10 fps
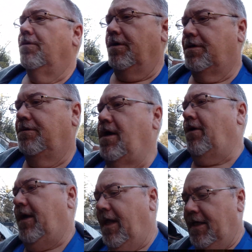start
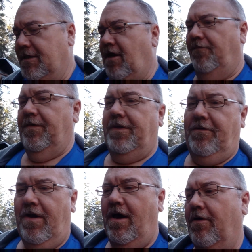getting stuff in the
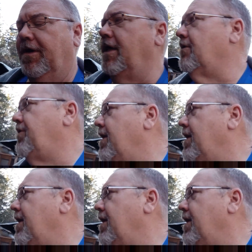ground and get things